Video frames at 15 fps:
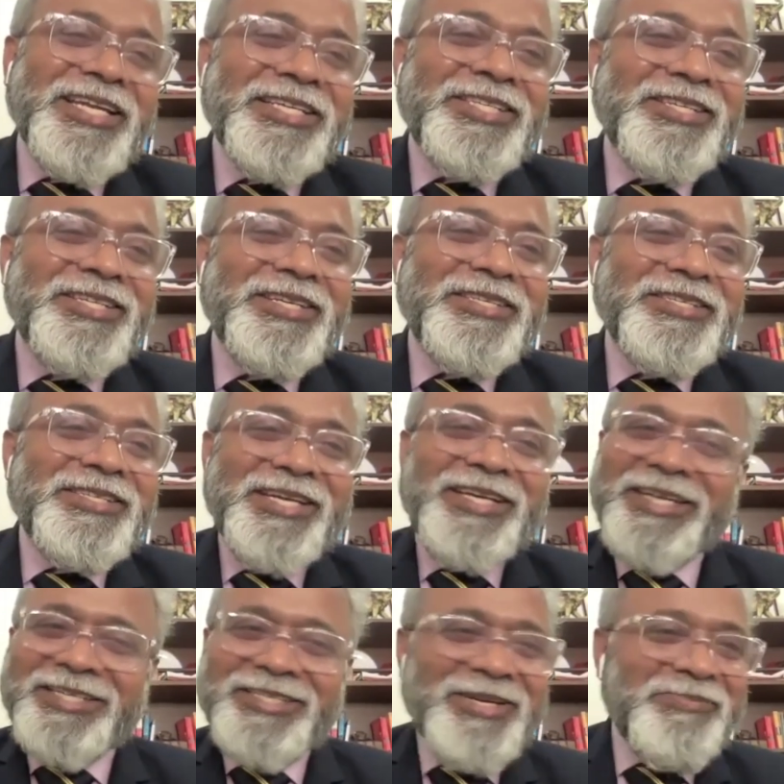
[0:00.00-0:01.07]
our nation is
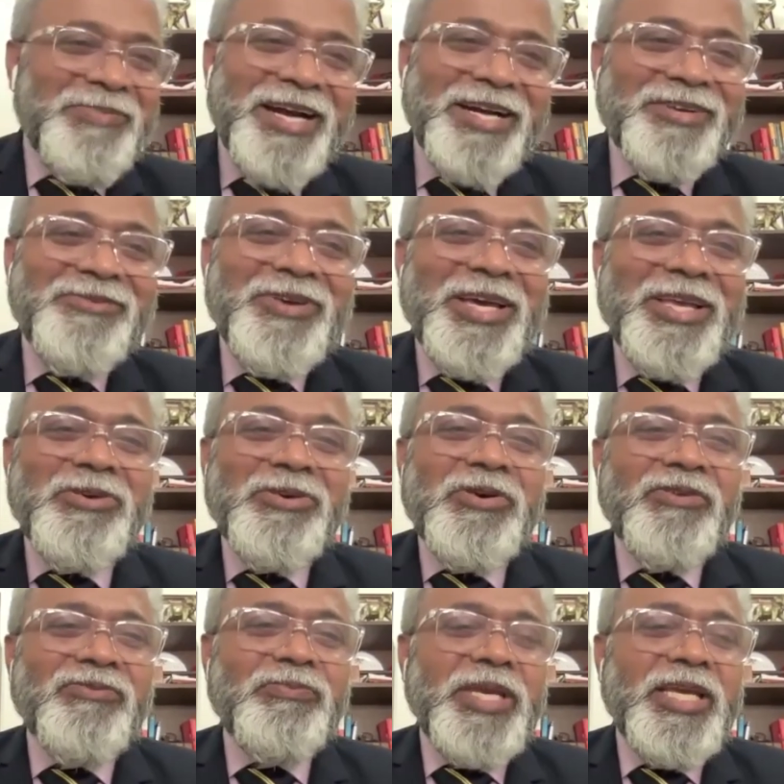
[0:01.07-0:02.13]
it doesn't matter where
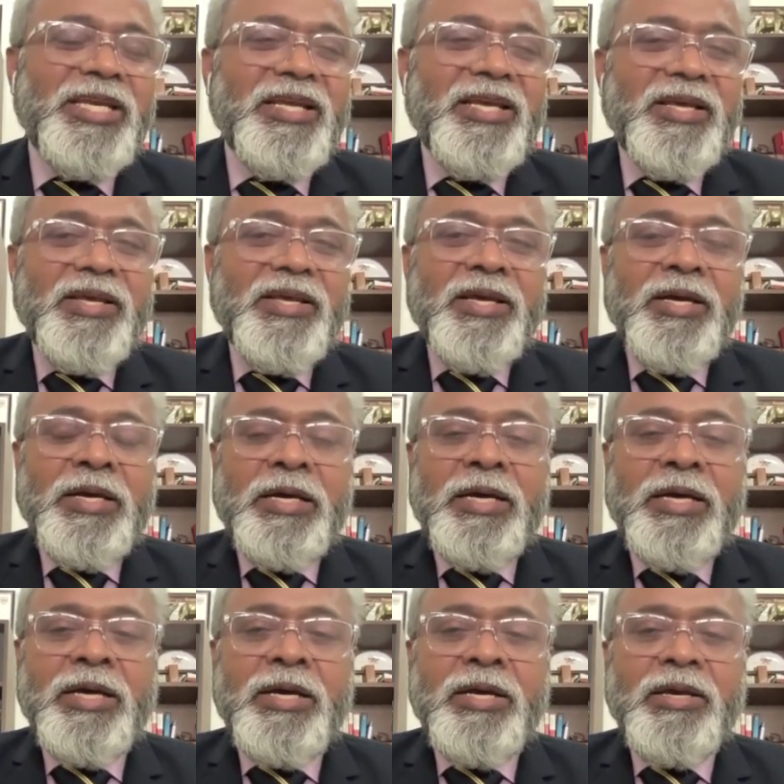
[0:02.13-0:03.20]
you have been
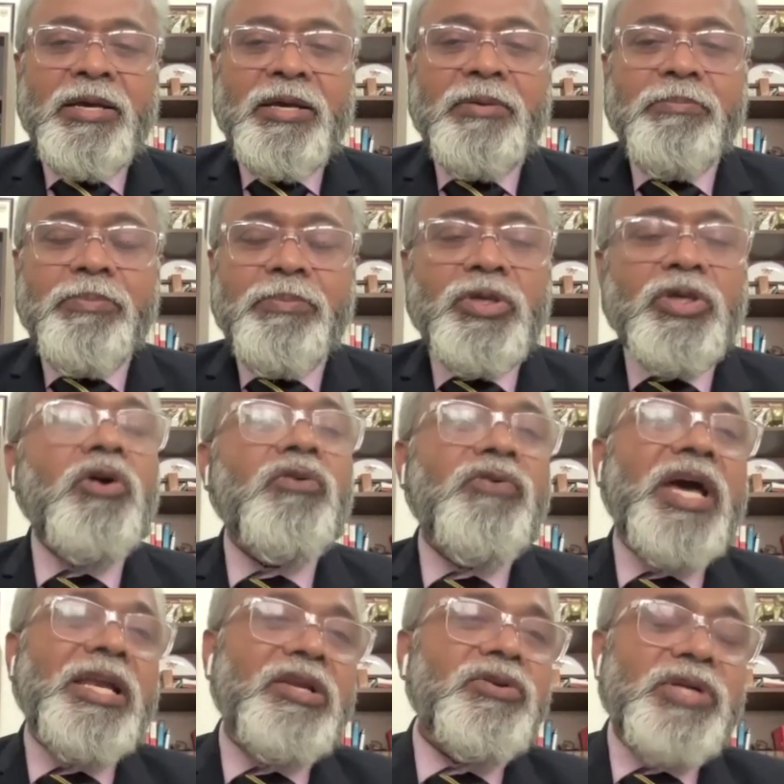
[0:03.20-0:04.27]
uh, your
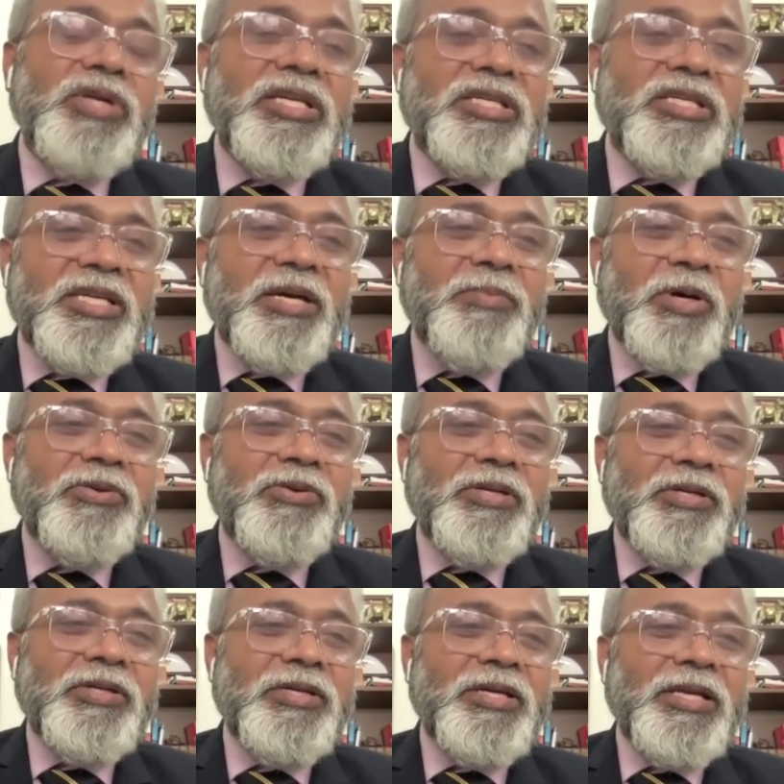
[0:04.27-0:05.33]
value does come out
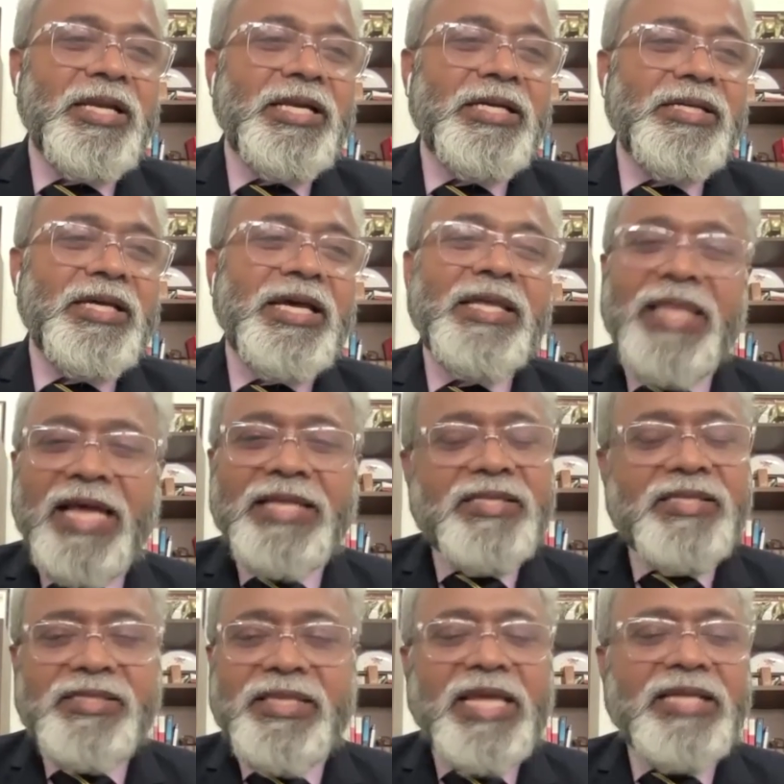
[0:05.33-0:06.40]
uh, later and
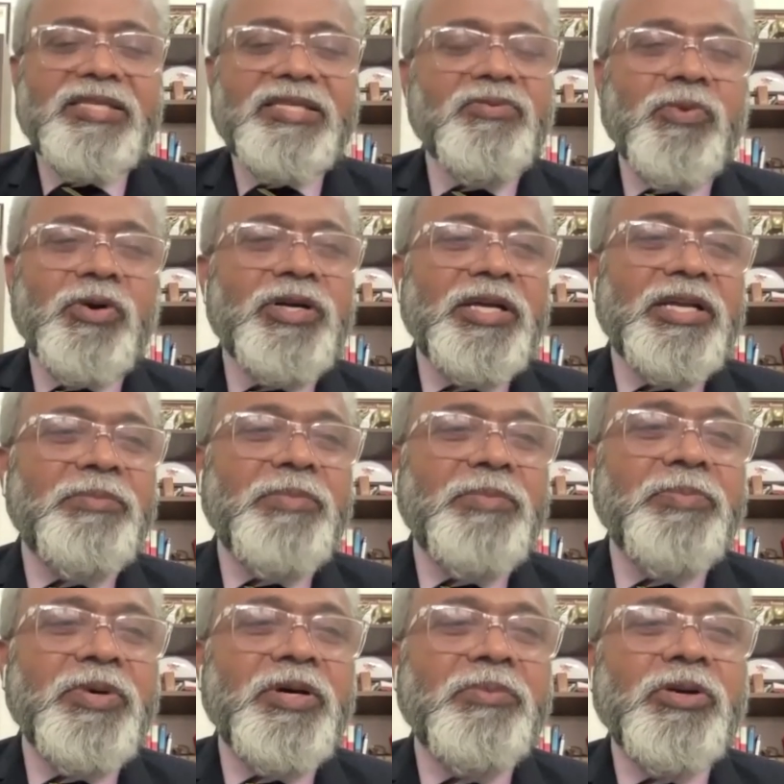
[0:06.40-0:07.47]
that's that's what i
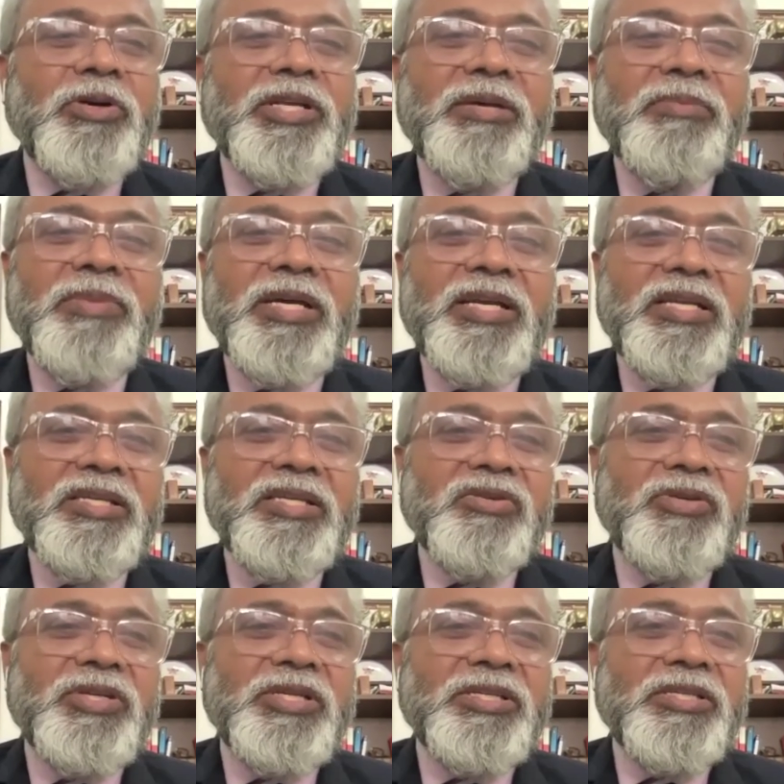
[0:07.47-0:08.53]
remember about him and his
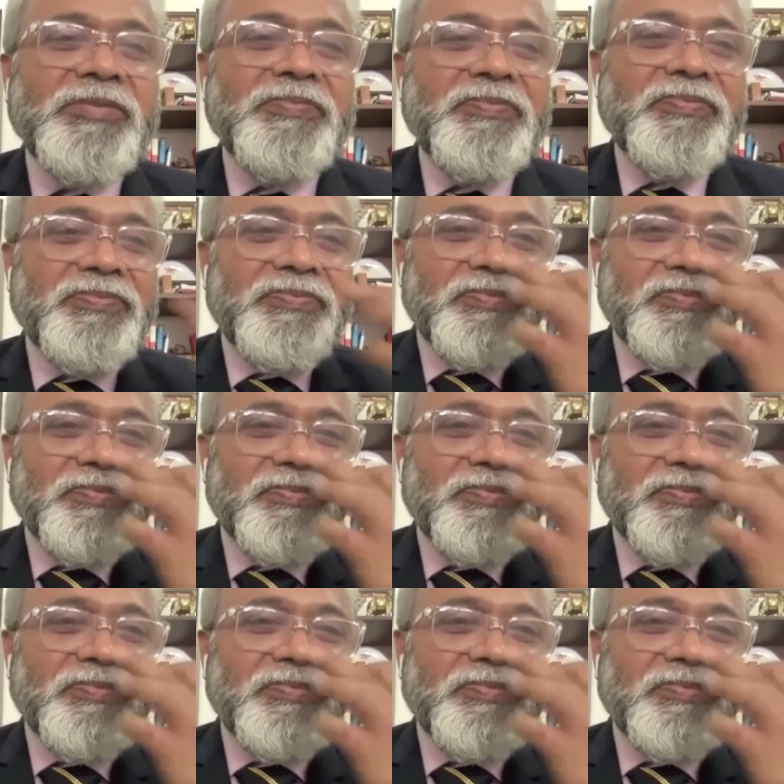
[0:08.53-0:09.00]
stories